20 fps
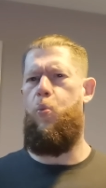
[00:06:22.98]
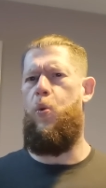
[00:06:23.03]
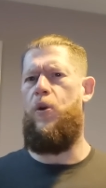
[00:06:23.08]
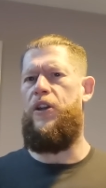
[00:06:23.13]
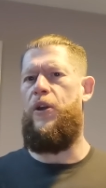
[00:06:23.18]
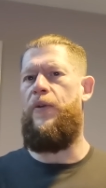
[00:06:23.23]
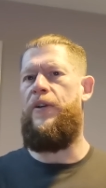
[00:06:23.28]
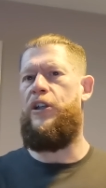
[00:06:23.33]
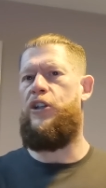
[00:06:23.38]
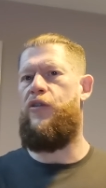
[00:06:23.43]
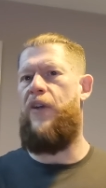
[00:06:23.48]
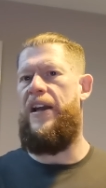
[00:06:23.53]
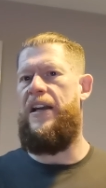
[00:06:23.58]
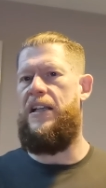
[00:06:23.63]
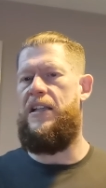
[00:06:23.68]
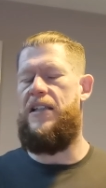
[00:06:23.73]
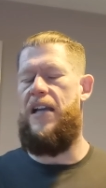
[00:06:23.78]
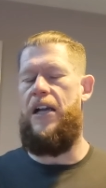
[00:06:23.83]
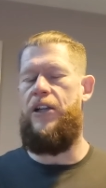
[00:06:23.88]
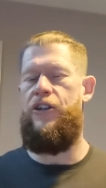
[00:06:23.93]
we're doing a
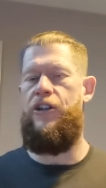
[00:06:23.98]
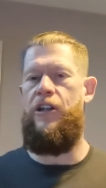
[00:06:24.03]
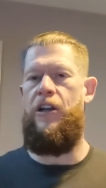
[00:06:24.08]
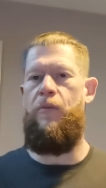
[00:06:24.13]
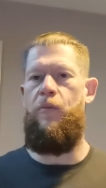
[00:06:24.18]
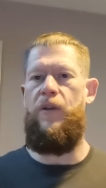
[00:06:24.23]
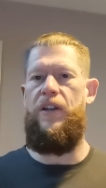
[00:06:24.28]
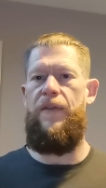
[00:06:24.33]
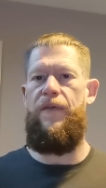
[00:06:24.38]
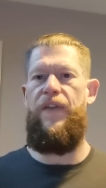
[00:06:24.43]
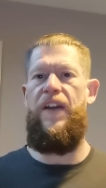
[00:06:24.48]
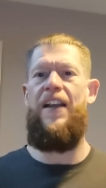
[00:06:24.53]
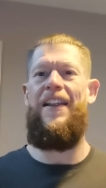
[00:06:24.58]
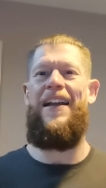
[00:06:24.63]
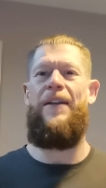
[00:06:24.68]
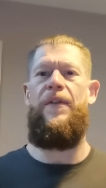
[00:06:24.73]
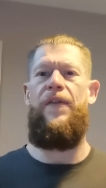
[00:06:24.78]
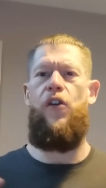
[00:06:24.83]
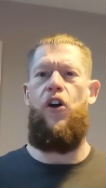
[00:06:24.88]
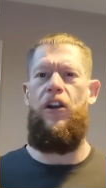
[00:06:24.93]
training session and we feel
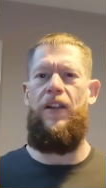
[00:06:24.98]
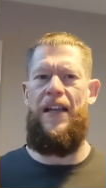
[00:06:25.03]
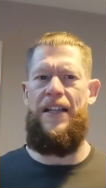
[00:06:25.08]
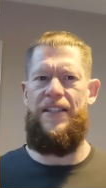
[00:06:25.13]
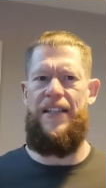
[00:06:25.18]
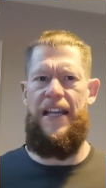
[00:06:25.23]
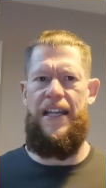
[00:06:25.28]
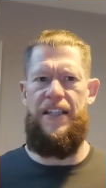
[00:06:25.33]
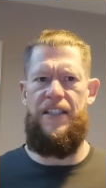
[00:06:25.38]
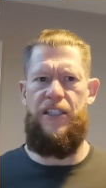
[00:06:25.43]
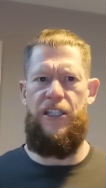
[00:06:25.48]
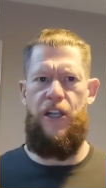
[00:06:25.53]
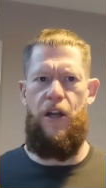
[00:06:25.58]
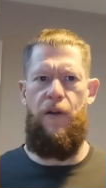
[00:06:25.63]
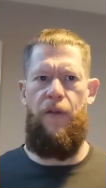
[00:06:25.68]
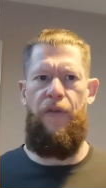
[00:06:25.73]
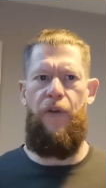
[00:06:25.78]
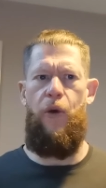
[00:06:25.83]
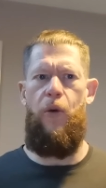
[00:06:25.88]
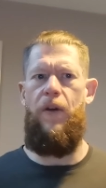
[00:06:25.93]
like we've got less gears to
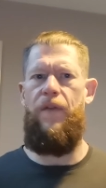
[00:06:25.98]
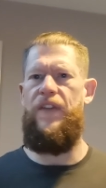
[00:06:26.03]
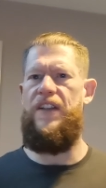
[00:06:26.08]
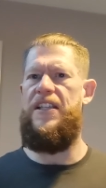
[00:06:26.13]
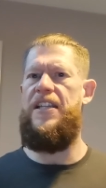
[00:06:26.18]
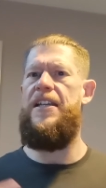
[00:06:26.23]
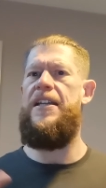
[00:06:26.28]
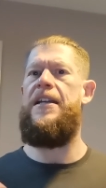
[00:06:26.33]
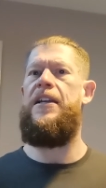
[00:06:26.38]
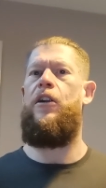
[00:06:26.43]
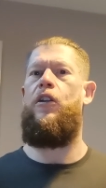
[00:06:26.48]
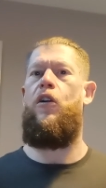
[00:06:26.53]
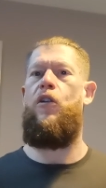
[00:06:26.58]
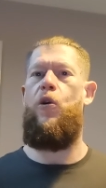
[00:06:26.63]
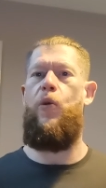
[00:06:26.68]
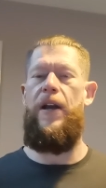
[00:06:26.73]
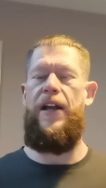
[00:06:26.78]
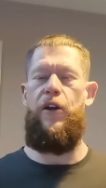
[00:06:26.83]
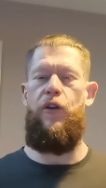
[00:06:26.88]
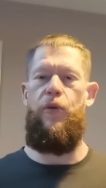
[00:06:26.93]
go through, or we're fatiguing a lot
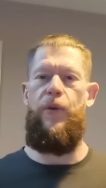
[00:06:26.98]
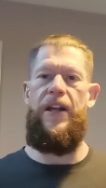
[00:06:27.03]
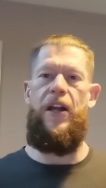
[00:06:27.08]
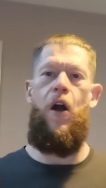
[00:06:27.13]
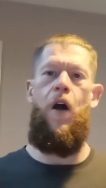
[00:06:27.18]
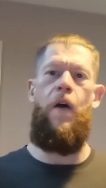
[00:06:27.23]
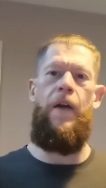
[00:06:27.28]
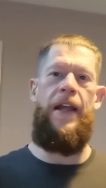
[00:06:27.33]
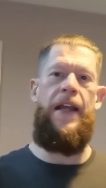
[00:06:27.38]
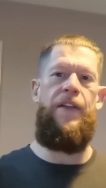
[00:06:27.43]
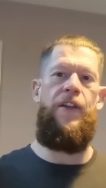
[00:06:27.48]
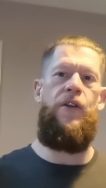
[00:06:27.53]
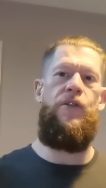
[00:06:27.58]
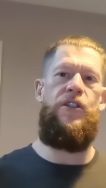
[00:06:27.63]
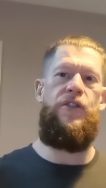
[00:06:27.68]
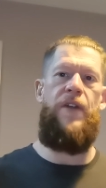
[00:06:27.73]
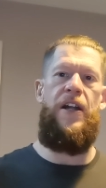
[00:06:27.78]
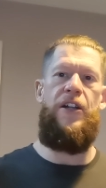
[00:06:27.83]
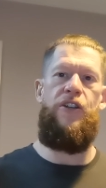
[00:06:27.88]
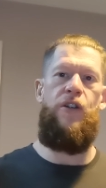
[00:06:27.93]
quicker, or we can't hit
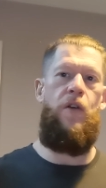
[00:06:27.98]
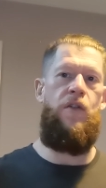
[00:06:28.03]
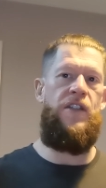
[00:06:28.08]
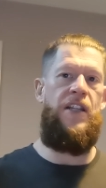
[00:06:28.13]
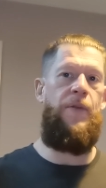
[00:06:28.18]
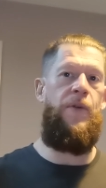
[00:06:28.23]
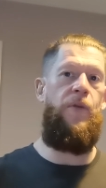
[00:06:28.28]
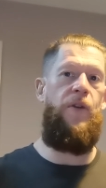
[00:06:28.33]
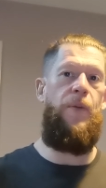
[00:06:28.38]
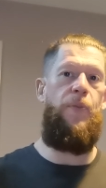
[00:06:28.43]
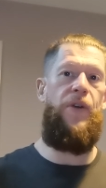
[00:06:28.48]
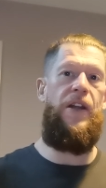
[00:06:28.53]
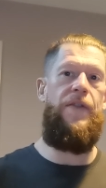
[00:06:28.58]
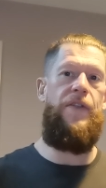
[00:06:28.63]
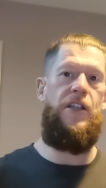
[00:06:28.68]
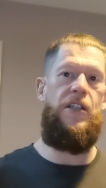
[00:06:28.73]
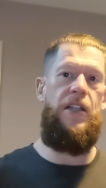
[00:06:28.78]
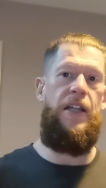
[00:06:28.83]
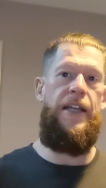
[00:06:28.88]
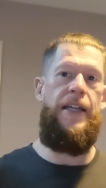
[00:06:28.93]
those thresholds that we were
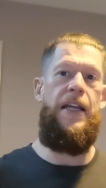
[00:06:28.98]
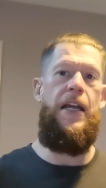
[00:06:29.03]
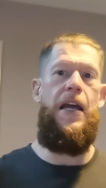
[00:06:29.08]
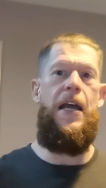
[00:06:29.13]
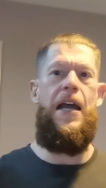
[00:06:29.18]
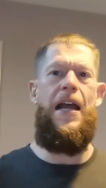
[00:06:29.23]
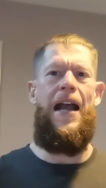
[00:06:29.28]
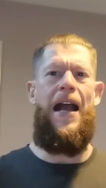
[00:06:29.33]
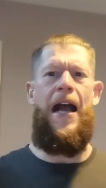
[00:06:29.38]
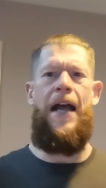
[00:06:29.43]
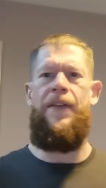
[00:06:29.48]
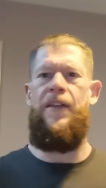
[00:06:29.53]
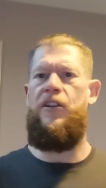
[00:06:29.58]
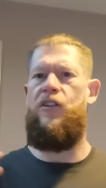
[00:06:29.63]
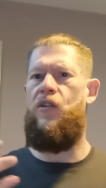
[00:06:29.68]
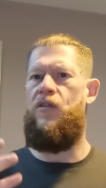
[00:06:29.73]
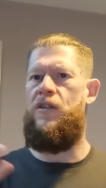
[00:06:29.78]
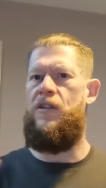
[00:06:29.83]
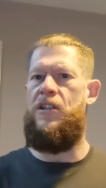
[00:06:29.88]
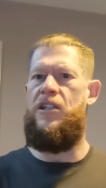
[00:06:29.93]
previously, and there
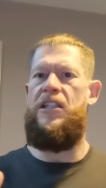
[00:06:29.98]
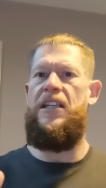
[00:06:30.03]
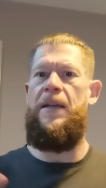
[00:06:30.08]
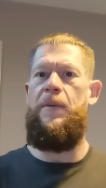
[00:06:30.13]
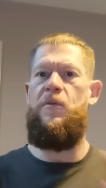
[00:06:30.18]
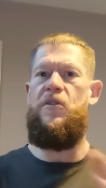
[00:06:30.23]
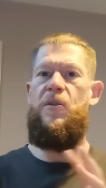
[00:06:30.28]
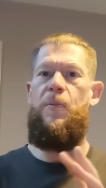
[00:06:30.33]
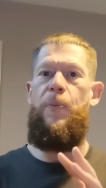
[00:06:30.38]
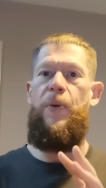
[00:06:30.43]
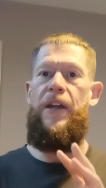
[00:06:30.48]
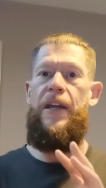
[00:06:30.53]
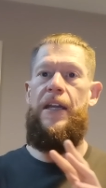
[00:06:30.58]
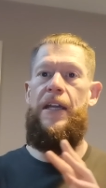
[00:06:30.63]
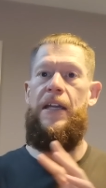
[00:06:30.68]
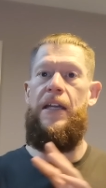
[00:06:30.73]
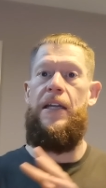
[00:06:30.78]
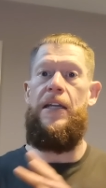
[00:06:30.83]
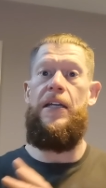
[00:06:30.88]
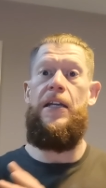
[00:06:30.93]
doesn't seem to
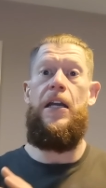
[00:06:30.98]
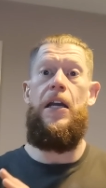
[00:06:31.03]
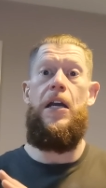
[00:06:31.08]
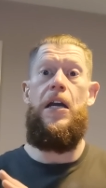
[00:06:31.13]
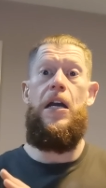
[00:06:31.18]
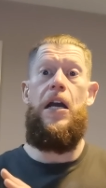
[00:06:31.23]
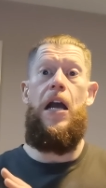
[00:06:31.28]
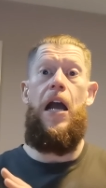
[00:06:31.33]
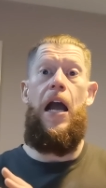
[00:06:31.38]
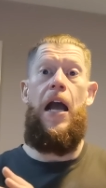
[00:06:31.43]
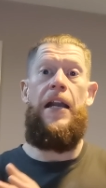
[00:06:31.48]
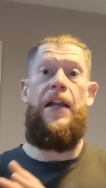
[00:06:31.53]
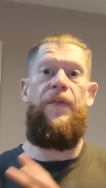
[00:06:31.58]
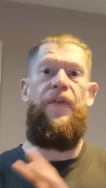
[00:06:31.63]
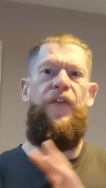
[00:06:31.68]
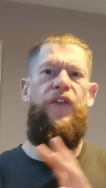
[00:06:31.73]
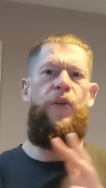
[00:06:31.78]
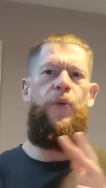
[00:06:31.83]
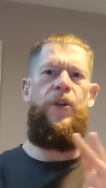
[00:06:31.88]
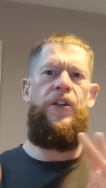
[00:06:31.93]
be an
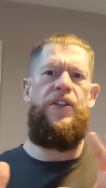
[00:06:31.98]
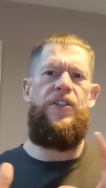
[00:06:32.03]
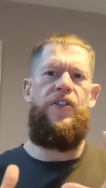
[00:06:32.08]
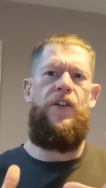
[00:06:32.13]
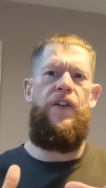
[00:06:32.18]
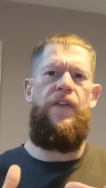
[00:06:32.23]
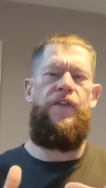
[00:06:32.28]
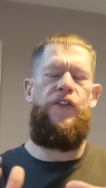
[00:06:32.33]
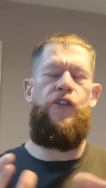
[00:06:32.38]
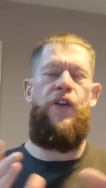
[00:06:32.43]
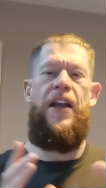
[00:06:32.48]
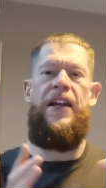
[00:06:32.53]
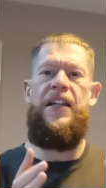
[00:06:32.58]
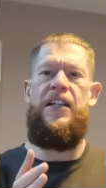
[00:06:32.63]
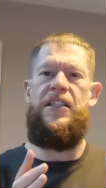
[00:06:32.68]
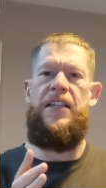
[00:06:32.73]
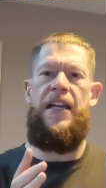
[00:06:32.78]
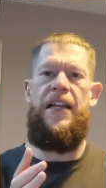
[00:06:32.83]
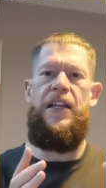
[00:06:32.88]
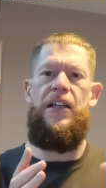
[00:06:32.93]
influence of training
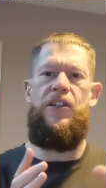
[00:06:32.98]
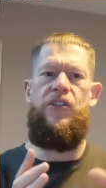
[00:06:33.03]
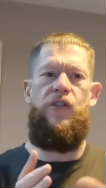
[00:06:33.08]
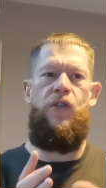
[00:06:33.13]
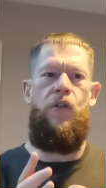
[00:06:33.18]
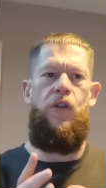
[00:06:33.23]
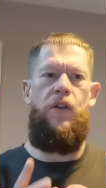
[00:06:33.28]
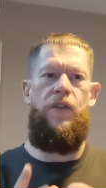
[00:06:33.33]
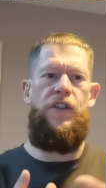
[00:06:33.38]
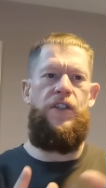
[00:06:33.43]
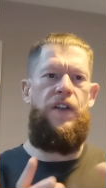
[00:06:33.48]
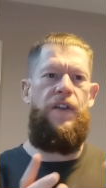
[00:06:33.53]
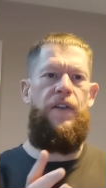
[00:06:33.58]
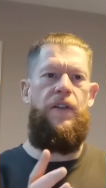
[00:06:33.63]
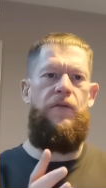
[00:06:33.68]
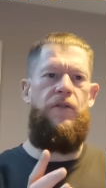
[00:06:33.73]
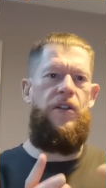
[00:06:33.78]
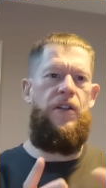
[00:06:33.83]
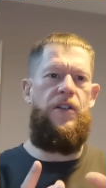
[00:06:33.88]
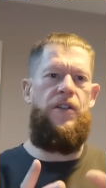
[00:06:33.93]
status, or there
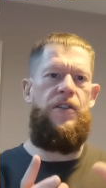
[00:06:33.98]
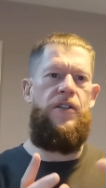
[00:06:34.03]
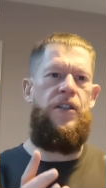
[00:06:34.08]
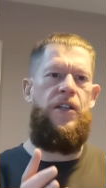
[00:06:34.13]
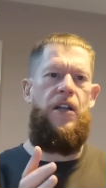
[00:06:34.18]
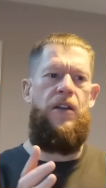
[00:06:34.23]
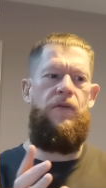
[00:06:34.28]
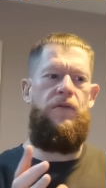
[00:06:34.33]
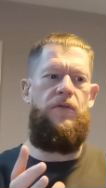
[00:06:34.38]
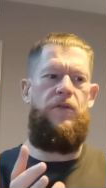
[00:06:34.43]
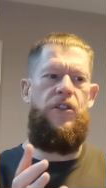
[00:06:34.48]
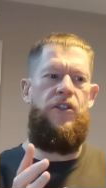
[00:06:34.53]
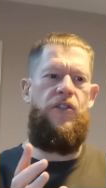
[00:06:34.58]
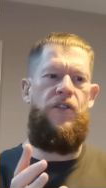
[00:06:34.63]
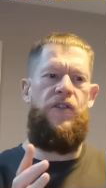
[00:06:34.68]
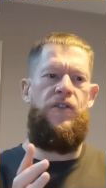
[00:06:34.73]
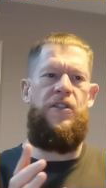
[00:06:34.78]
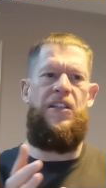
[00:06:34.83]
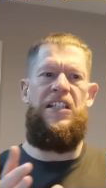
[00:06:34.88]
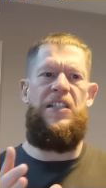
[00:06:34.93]

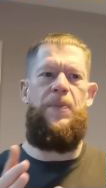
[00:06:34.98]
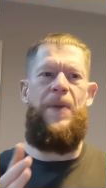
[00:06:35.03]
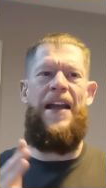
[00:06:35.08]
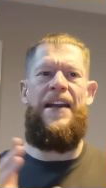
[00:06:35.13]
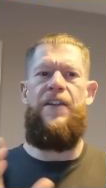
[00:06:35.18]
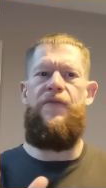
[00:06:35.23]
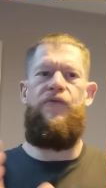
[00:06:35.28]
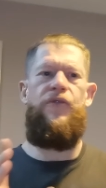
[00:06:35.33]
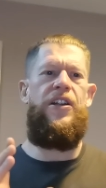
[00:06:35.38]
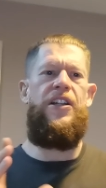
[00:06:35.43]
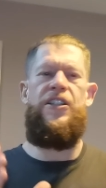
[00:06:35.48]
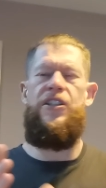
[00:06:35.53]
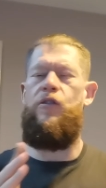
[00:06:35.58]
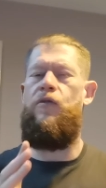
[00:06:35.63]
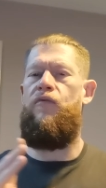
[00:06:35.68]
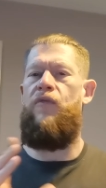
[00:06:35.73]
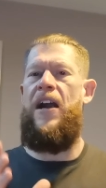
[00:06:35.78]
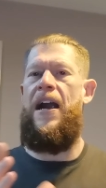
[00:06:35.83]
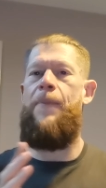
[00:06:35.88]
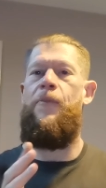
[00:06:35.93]
doesn't seem to be any
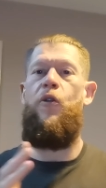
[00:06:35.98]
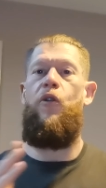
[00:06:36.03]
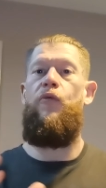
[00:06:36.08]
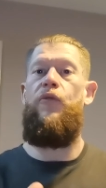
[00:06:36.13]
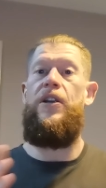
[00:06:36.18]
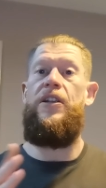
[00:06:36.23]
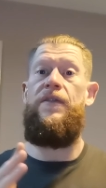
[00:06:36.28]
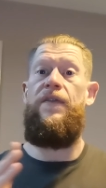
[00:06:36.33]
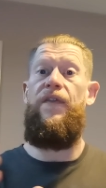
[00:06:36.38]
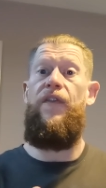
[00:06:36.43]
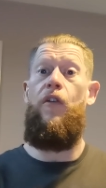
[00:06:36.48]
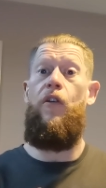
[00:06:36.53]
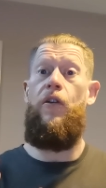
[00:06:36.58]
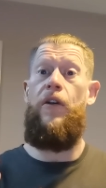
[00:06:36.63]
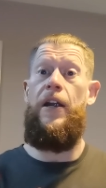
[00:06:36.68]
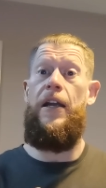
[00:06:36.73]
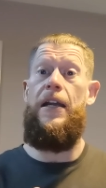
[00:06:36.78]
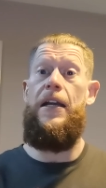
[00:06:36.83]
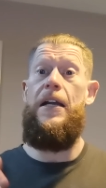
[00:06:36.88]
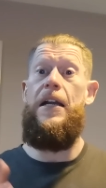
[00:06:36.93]
rhyme or reason
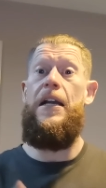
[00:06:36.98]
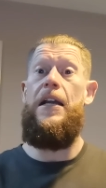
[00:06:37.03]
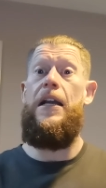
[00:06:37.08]
for it,